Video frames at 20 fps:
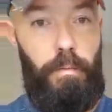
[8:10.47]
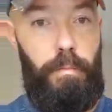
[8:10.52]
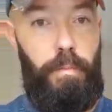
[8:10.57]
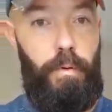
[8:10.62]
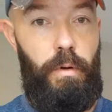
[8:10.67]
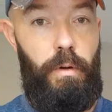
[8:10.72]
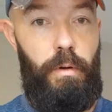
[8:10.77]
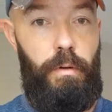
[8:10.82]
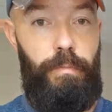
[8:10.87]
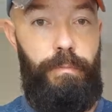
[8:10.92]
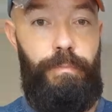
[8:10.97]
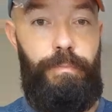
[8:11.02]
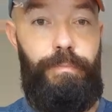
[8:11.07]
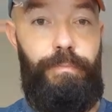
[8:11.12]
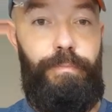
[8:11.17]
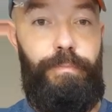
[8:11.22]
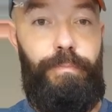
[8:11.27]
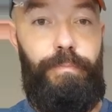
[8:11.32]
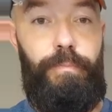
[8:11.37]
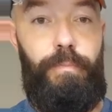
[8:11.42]
But
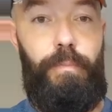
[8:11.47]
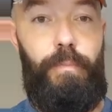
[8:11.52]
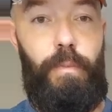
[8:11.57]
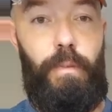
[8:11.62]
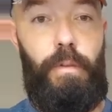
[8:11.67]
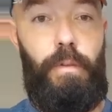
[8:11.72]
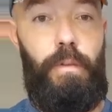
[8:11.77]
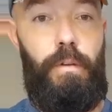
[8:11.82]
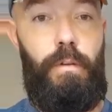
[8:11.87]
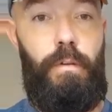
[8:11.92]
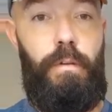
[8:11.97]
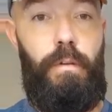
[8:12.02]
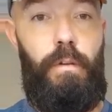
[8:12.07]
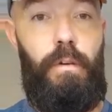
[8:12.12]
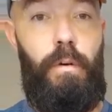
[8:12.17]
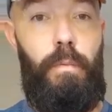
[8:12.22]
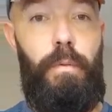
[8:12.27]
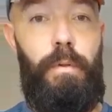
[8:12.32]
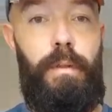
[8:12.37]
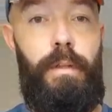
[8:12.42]

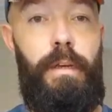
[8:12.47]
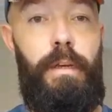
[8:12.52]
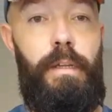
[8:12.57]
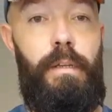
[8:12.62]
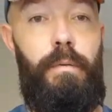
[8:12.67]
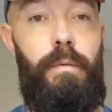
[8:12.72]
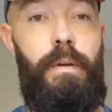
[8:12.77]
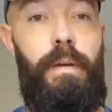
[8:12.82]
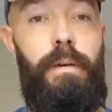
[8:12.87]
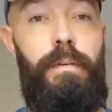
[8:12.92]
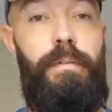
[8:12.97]
couple of days away.